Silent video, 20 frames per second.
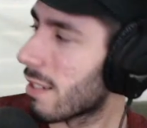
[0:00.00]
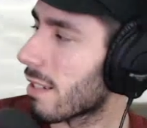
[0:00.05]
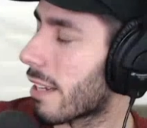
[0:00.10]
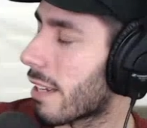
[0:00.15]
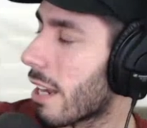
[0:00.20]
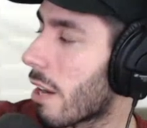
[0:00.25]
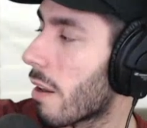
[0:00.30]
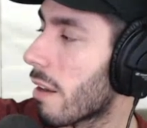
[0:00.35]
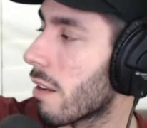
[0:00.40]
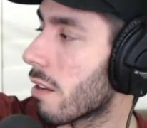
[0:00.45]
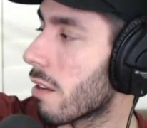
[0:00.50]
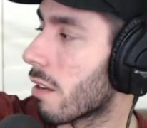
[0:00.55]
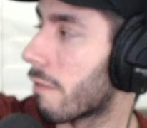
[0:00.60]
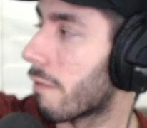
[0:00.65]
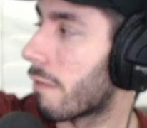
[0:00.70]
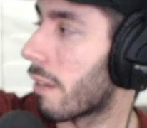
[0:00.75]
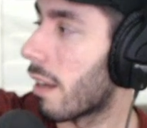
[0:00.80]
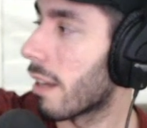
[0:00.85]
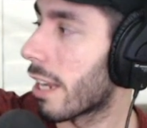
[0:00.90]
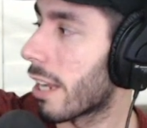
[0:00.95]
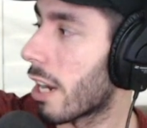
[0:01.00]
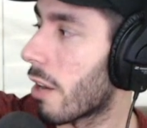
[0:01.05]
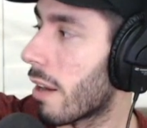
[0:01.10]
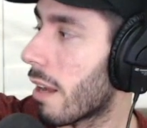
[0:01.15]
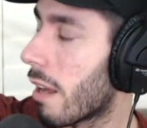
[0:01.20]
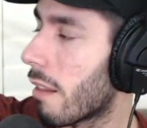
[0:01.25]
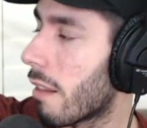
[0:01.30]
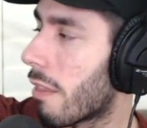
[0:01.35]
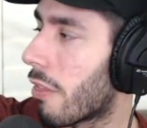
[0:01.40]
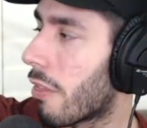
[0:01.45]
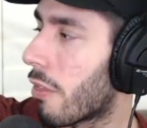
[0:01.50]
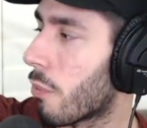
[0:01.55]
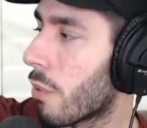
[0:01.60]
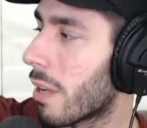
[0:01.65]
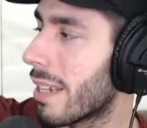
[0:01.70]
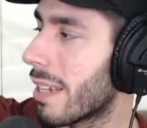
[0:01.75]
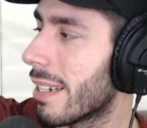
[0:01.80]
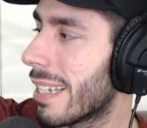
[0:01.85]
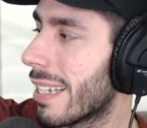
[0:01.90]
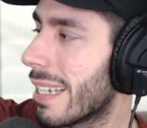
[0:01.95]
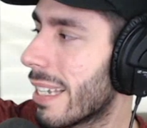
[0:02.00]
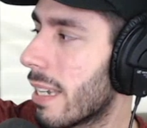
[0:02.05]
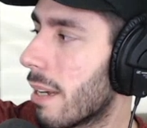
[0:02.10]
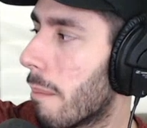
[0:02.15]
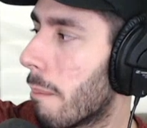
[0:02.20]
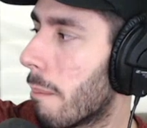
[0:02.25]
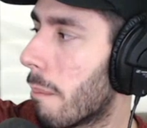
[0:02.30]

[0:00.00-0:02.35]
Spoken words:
Gary, you can find Gary at 3D